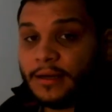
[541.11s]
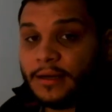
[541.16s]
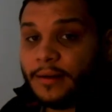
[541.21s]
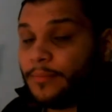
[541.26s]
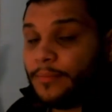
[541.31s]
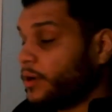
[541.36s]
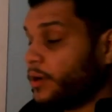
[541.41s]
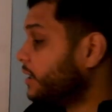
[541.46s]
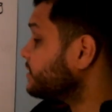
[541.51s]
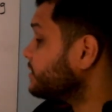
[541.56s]

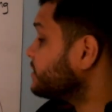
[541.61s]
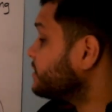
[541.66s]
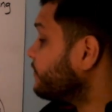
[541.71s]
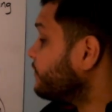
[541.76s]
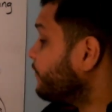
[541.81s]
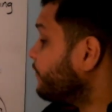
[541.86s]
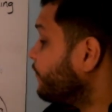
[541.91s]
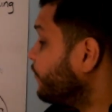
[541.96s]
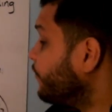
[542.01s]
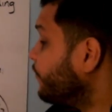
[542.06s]
plus
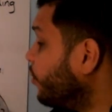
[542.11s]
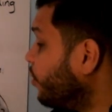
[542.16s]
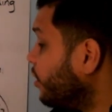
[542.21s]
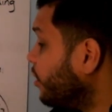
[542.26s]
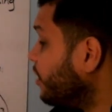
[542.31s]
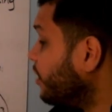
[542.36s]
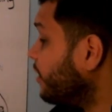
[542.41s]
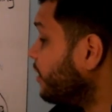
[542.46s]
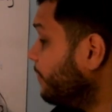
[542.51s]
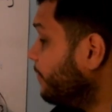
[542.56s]

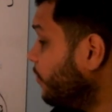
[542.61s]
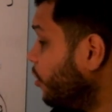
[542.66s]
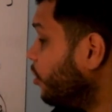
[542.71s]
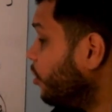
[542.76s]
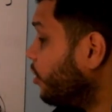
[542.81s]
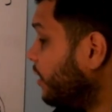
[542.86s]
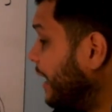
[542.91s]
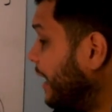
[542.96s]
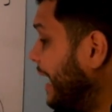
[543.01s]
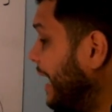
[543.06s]
four
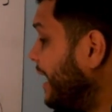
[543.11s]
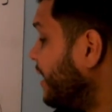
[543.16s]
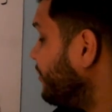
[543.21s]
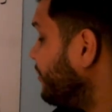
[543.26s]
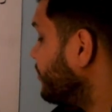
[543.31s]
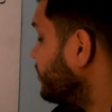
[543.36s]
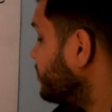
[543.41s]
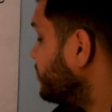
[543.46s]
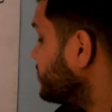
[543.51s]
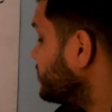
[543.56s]
more
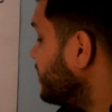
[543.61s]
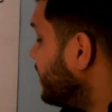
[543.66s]
hours